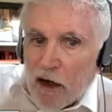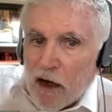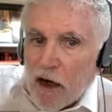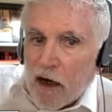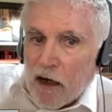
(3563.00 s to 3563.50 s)

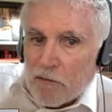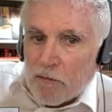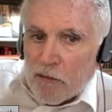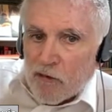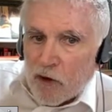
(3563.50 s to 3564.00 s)

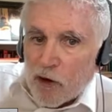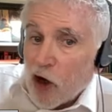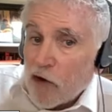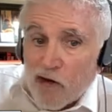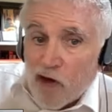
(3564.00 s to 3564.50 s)
so
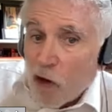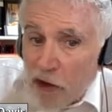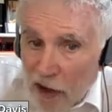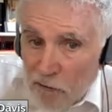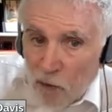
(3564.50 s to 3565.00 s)
guards
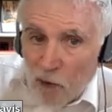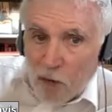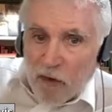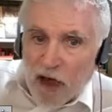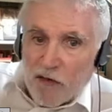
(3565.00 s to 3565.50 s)
don't have to
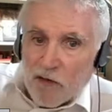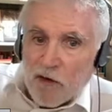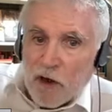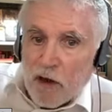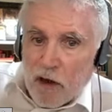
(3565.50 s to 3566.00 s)
wear
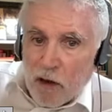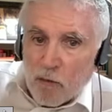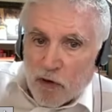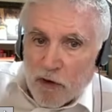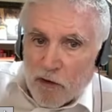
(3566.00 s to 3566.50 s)
masks
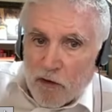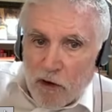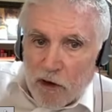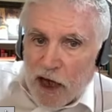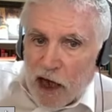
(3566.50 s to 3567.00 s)
in prison.
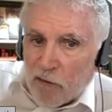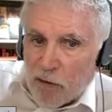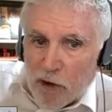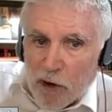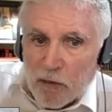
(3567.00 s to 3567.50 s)
There are
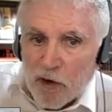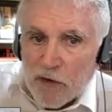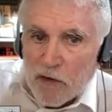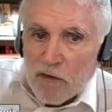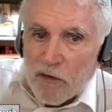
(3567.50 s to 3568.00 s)
California
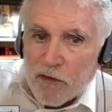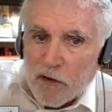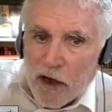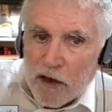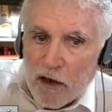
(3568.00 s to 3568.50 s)
prisons
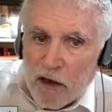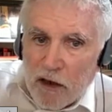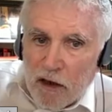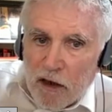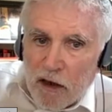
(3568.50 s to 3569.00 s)
like
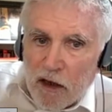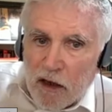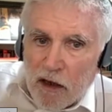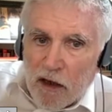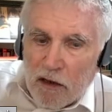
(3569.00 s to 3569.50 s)

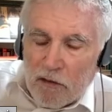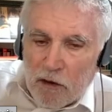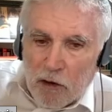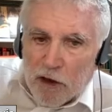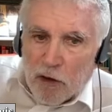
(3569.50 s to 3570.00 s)

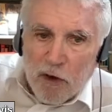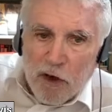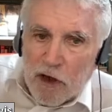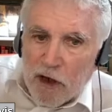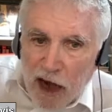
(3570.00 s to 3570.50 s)

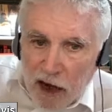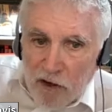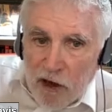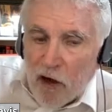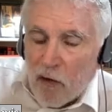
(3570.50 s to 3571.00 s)
Corcoran and
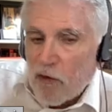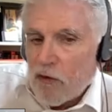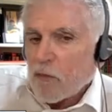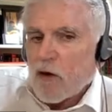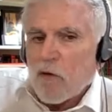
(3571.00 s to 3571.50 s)
Avenal, where
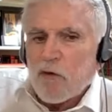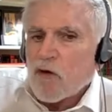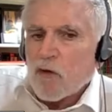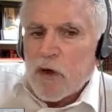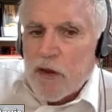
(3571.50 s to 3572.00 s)
there have been
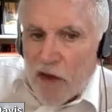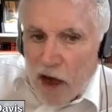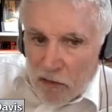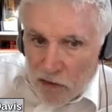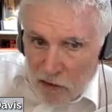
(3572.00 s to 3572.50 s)
over
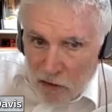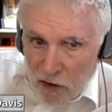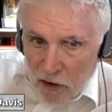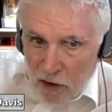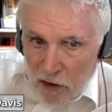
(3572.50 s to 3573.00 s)

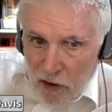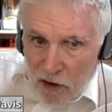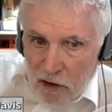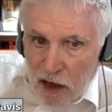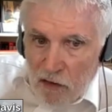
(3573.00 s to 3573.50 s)
3,000
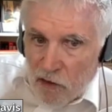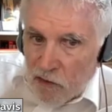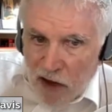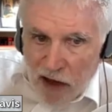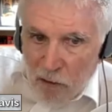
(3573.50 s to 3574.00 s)

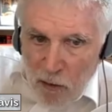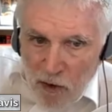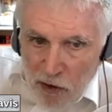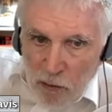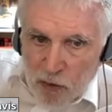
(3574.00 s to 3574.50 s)
cases.
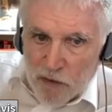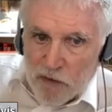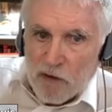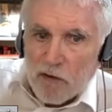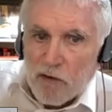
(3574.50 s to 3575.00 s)
500,000
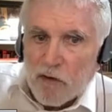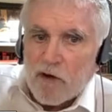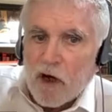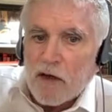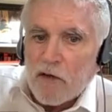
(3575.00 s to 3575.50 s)
prisoners
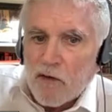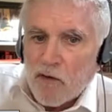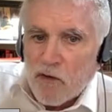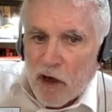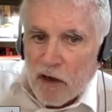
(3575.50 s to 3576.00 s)
have gotten
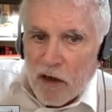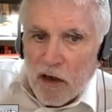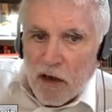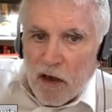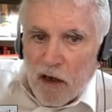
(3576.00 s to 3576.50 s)
sick.
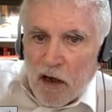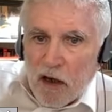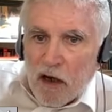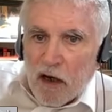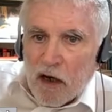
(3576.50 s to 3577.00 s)

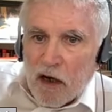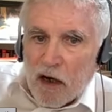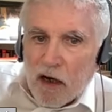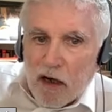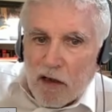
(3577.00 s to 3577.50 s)

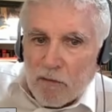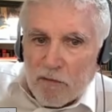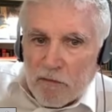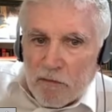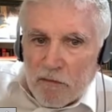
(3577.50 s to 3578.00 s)
And